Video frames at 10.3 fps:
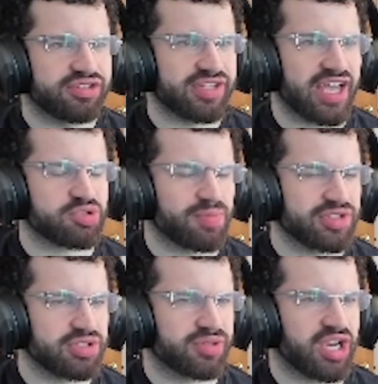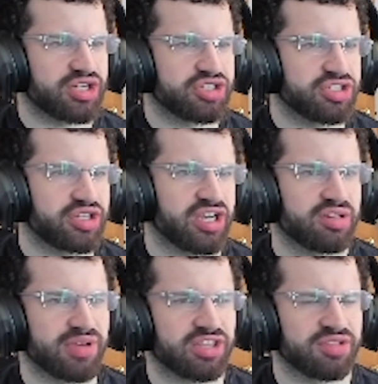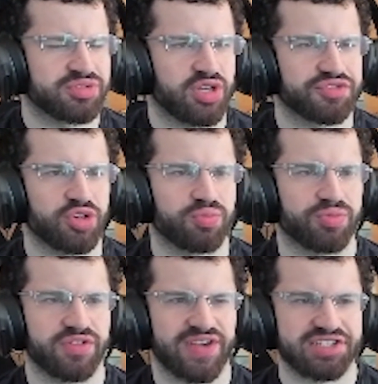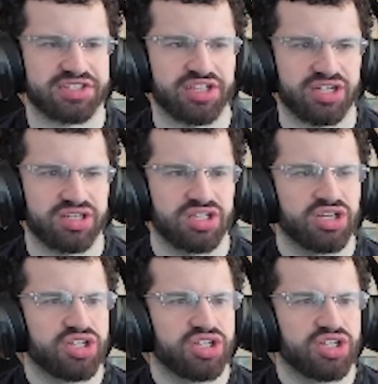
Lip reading: dash momentum carried into the air to make themselves go pretty fast in the air.